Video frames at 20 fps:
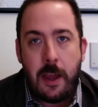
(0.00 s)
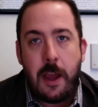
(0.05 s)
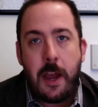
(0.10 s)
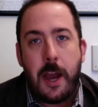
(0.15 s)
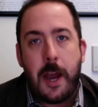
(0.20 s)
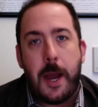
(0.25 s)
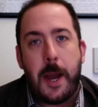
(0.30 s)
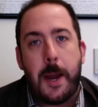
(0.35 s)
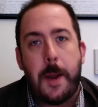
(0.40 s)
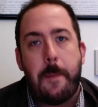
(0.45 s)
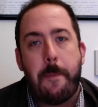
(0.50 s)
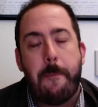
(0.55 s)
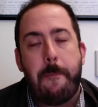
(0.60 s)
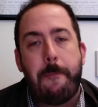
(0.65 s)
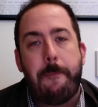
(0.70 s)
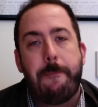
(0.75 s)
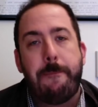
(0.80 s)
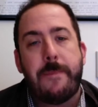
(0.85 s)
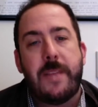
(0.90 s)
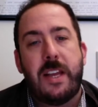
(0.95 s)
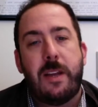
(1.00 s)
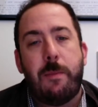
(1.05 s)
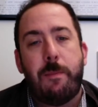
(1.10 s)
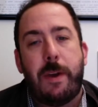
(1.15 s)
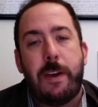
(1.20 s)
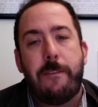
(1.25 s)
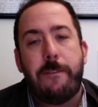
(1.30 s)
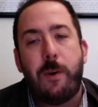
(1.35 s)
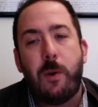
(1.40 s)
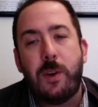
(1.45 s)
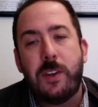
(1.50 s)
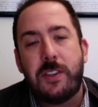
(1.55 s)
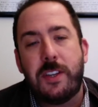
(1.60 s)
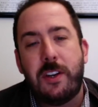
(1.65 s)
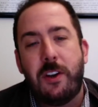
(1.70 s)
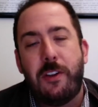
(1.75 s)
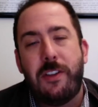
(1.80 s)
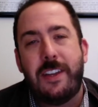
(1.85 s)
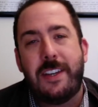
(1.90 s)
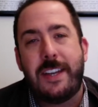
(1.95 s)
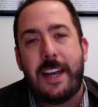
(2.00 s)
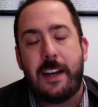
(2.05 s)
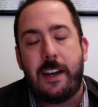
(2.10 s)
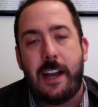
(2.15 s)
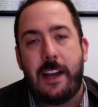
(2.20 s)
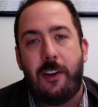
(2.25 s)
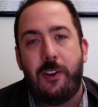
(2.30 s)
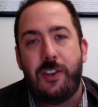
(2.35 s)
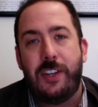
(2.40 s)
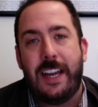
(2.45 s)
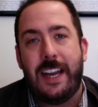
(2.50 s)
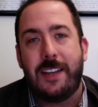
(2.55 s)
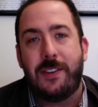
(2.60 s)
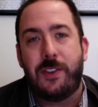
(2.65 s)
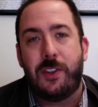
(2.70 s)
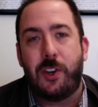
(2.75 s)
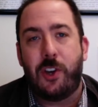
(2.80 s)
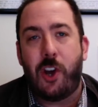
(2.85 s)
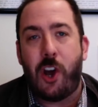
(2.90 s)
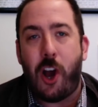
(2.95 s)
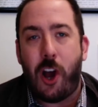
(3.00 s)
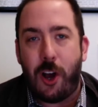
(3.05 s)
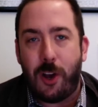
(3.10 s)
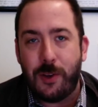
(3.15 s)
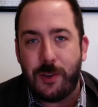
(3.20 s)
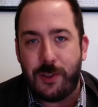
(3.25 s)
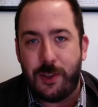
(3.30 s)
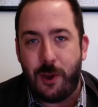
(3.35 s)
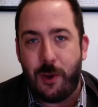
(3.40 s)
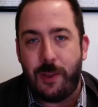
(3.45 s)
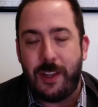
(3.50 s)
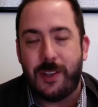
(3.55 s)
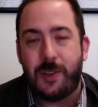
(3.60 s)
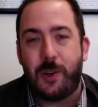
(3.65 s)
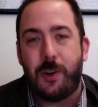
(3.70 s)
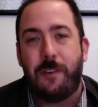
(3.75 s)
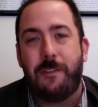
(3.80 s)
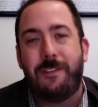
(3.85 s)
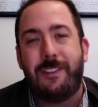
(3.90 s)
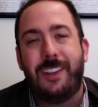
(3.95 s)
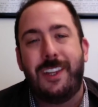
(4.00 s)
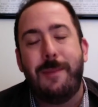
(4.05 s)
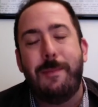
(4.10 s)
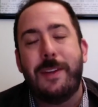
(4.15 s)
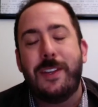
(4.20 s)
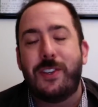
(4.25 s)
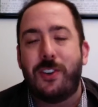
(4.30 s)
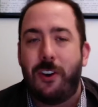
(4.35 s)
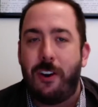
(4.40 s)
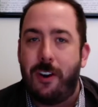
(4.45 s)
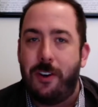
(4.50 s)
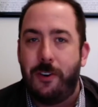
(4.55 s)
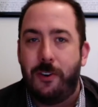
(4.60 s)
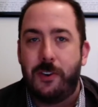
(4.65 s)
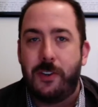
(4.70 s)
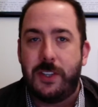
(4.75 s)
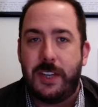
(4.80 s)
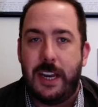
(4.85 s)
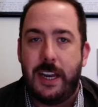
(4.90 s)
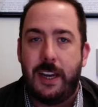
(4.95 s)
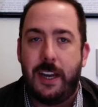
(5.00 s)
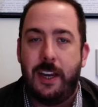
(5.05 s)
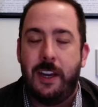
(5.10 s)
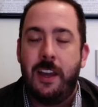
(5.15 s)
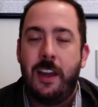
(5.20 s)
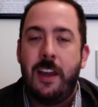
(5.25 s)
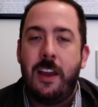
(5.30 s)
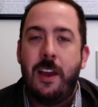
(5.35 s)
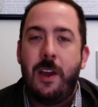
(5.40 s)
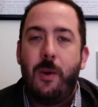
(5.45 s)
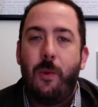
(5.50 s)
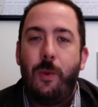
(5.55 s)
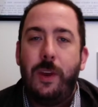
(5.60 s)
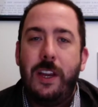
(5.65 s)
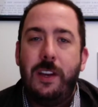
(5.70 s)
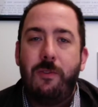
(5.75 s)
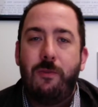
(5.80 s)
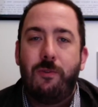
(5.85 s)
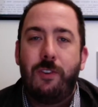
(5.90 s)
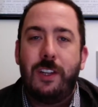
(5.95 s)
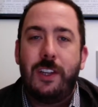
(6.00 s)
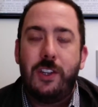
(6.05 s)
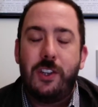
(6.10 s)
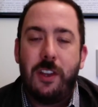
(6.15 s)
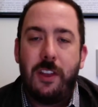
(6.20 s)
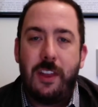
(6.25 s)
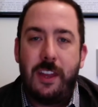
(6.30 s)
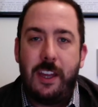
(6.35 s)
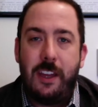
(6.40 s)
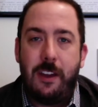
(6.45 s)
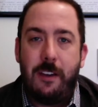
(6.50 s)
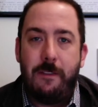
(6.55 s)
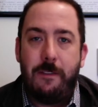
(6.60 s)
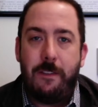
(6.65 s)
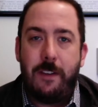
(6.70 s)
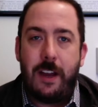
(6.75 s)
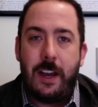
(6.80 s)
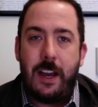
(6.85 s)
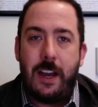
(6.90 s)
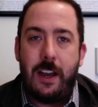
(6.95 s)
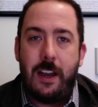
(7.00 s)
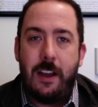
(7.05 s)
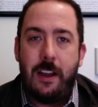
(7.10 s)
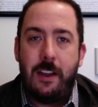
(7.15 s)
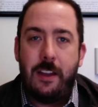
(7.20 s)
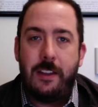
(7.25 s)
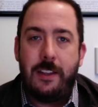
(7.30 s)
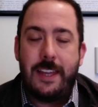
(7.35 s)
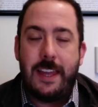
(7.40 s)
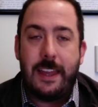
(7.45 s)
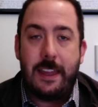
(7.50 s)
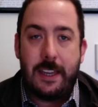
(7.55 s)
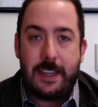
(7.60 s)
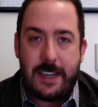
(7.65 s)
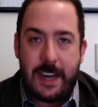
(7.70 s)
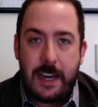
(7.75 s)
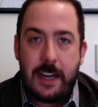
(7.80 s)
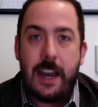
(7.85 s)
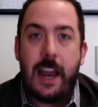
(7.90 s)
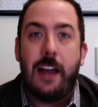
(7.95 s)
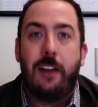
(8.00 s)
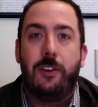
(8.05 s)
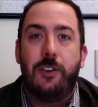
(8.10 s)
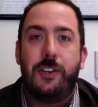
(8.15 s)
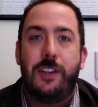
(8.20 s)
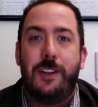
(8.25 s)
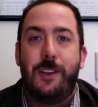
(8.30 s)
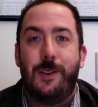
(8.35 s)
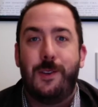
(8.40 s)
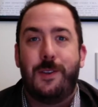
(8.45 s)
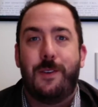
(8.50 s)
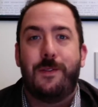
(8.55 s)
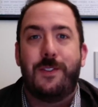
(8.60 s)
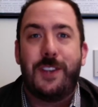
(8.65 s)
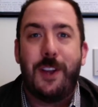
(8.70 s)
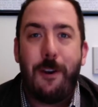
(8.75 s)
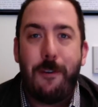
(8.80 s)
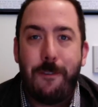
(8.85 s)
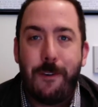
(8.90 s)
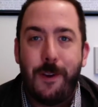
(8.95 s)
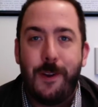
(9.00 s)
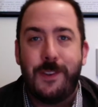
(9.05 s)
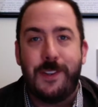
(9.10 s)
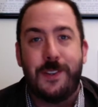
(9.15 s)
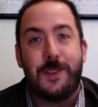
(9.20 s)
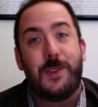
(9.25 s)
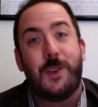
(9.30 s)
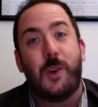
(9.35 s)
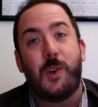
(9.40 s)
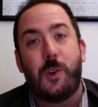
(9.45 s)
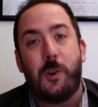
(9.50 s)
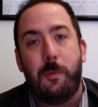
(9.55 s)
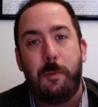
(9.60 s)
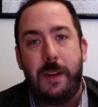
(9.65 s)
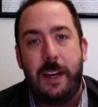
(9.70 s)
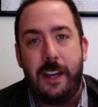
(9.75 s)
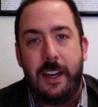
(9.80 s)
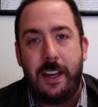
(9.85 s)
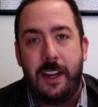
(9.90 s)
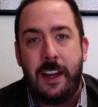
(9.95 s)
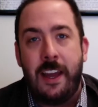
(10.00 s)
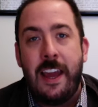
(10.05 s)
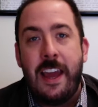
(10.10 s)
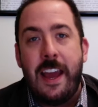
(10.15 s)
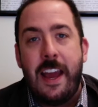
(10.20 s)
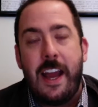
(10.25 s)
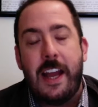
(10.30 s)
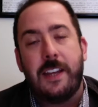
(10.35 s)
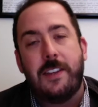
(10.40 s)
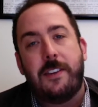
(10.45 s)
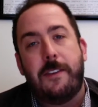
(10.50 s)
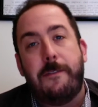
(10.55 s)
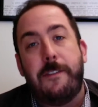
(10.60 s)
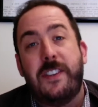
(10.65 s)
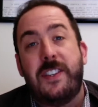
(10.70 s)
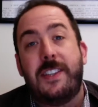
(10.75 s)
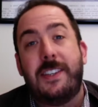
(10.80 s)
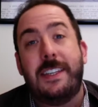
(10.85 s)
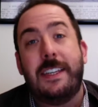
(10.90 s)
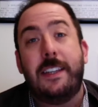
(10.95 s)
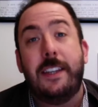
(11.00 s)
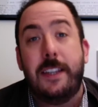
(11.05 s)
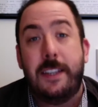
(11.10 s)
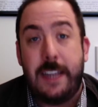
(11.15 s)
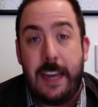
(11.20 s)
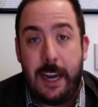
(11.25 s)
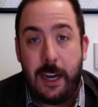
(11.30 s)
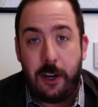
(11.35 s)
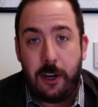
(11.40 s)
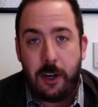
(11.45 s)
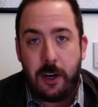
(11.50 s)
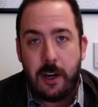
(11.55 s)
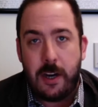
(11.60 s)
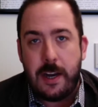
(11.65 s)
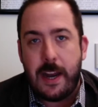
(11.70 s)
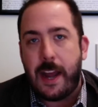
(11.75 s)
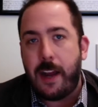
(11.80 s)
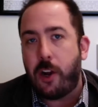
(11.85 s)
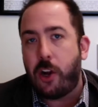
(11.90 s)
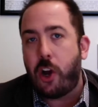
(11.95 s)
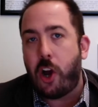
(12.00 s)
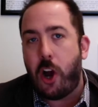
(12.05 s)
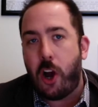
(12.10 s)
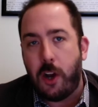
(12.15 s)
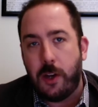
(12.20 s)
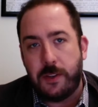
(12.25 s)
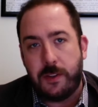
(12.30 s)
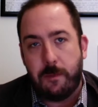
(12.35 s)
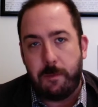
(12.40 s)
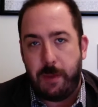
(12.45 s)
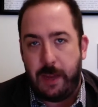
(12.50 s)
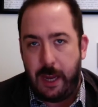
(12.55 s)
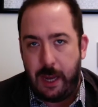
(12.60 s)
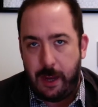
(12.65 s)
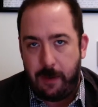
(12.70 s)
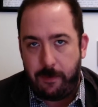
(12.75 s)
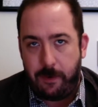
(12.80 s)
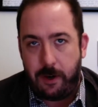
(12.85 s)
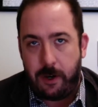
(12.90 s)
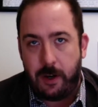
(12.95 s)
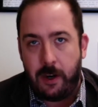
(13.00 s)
By focusing on the technology as the cause, though, that sort of limits our understanding. We really should think of the technology, the use of cell phones and social media, as a facilitator, not a cause of behavior.